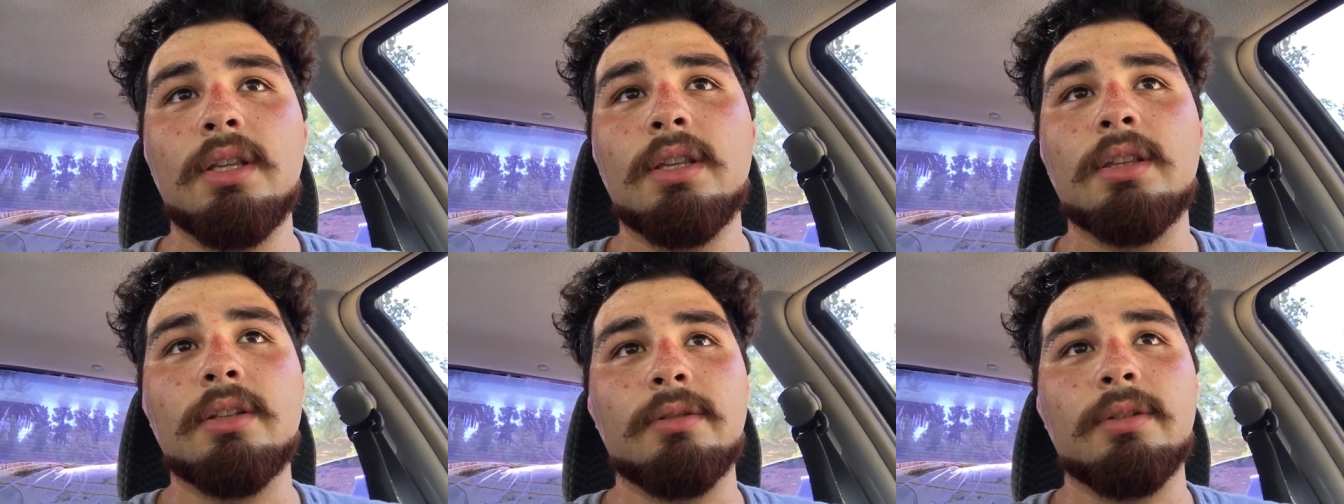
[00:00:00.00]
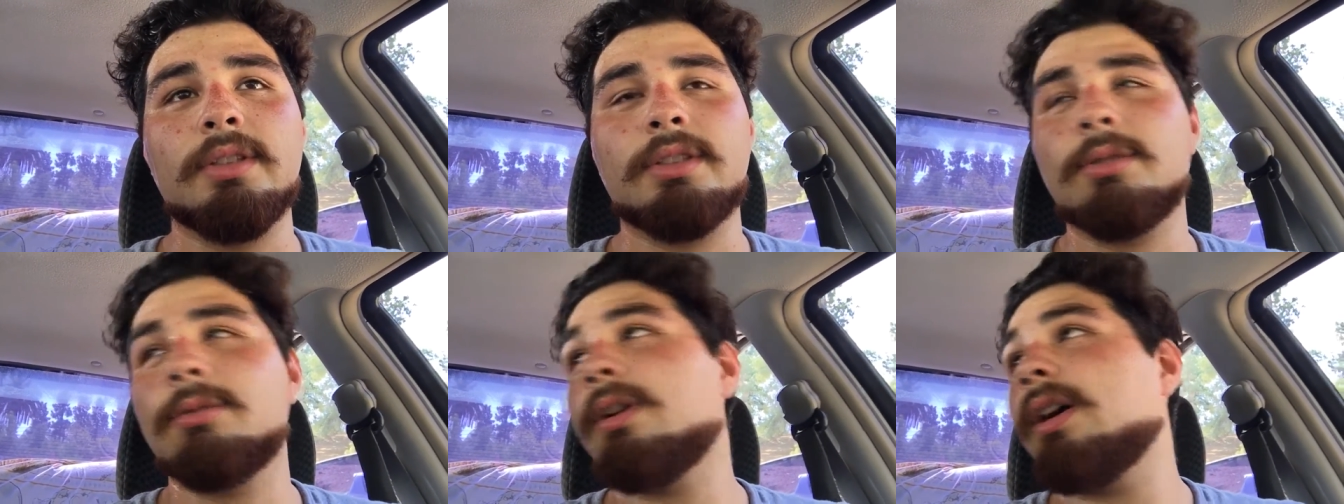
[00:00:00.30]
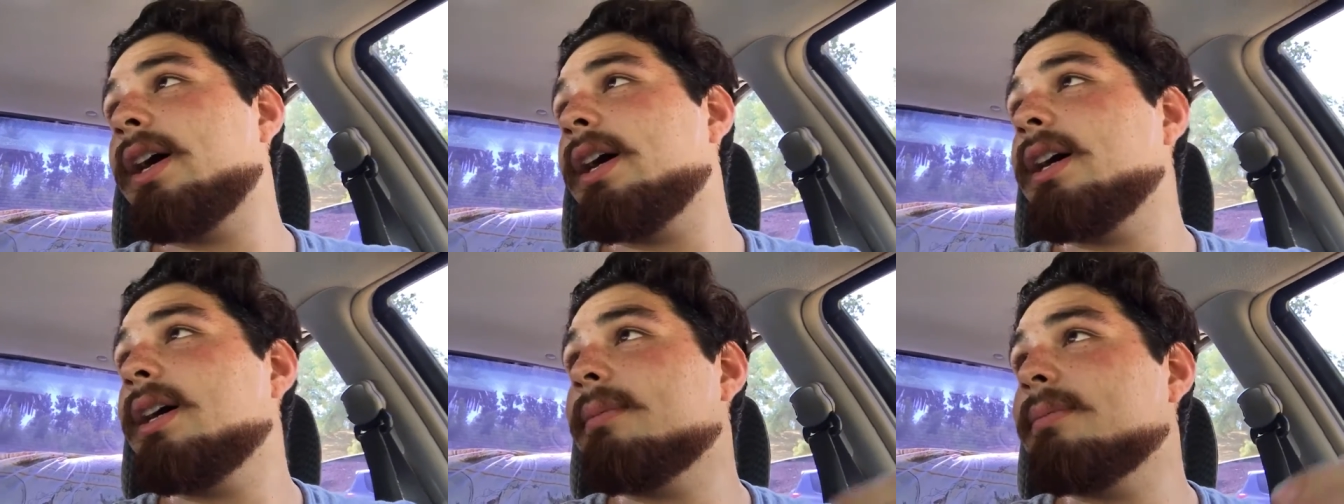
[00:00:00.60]
the reason
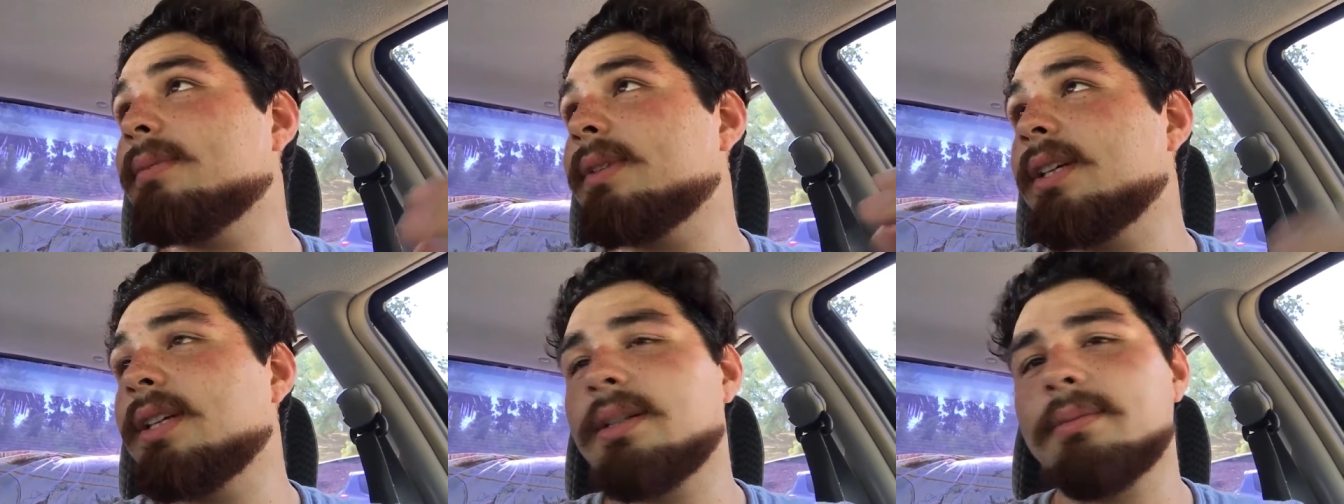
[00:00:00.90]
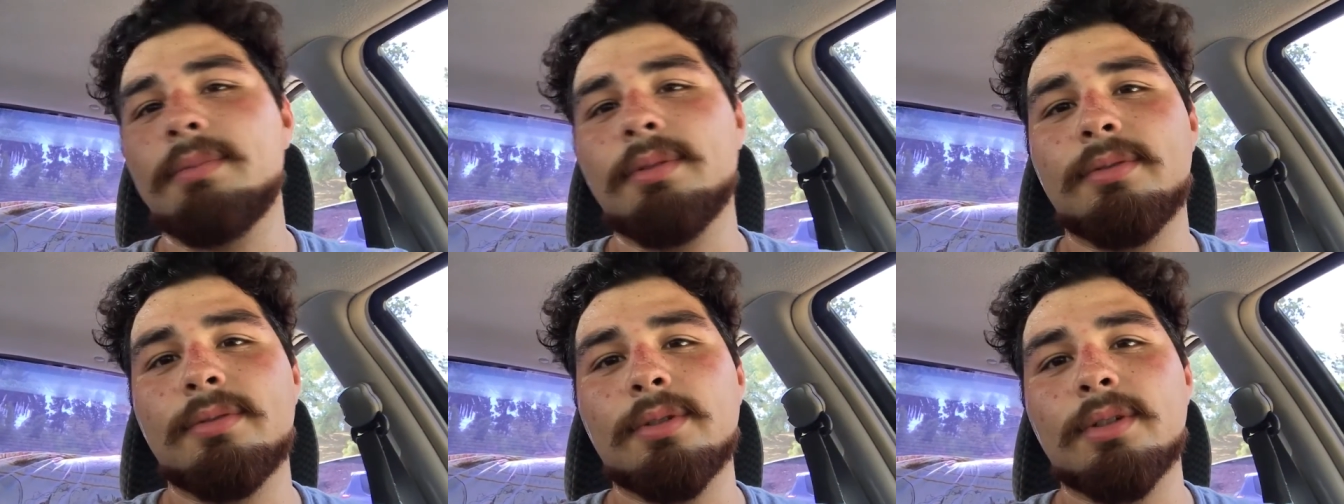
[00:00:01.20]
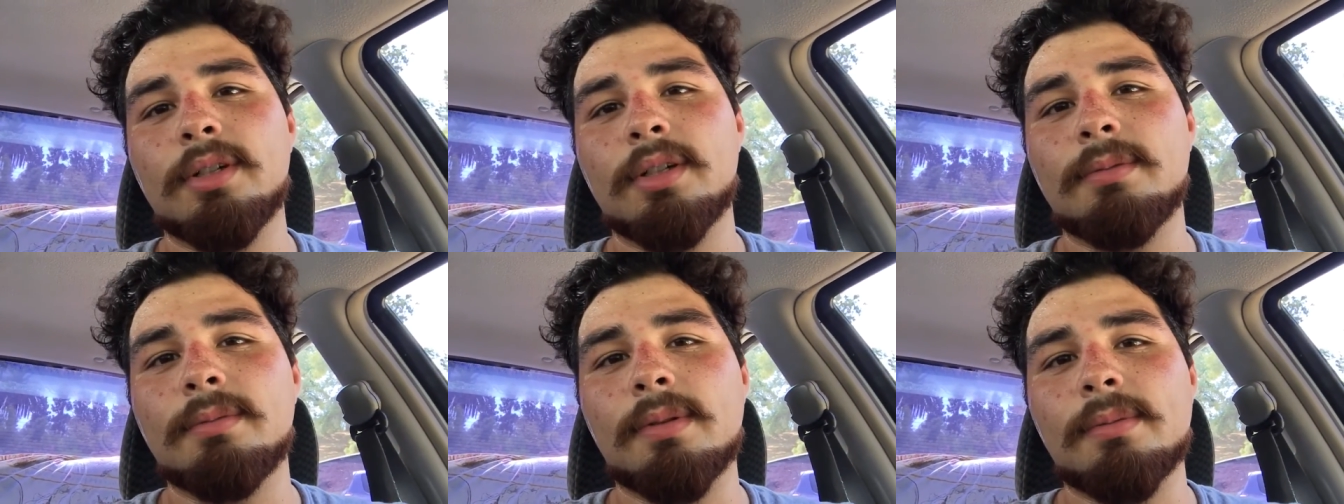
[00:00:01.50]
why i'm here
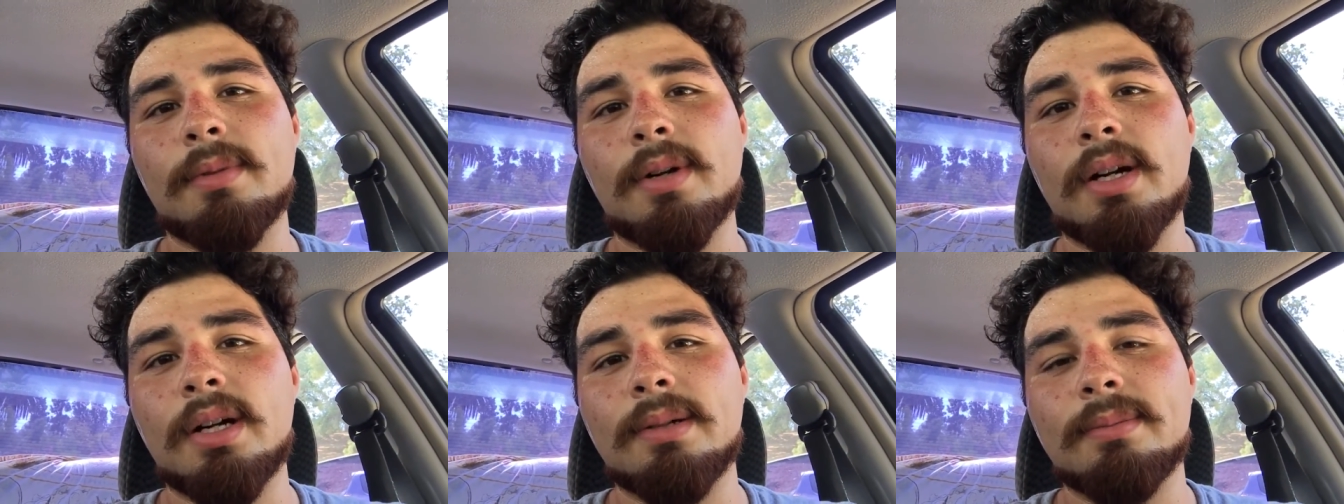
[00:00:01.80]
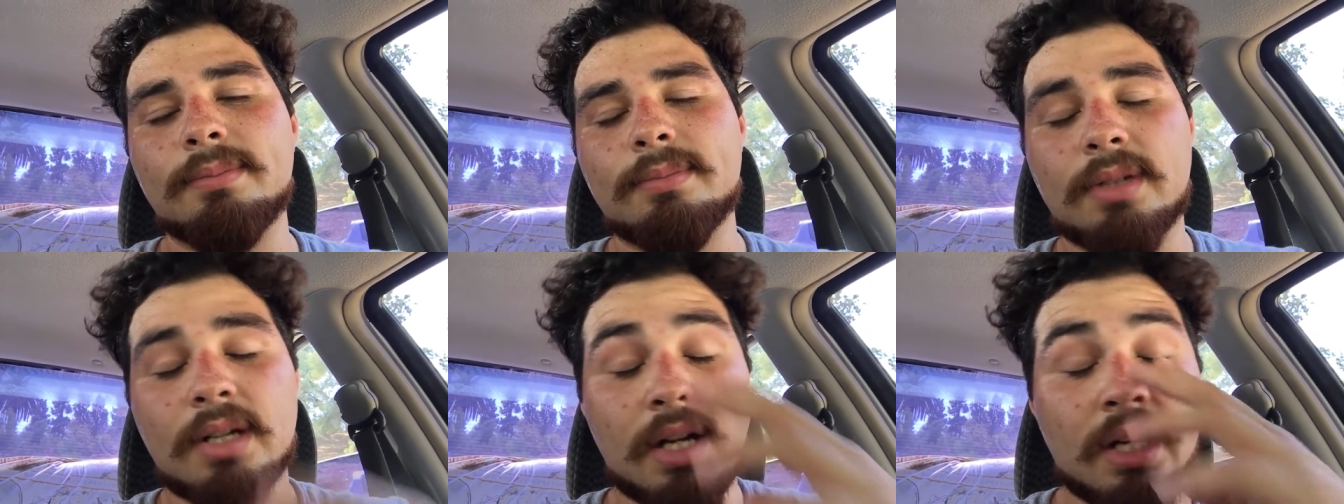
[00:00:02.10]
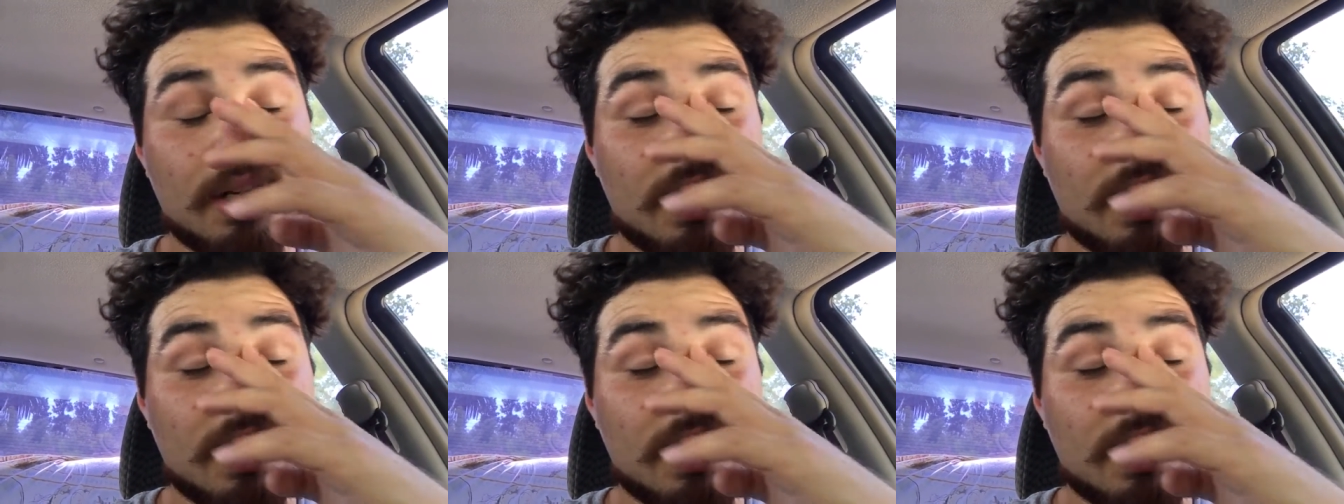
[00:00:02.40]
before my mom I,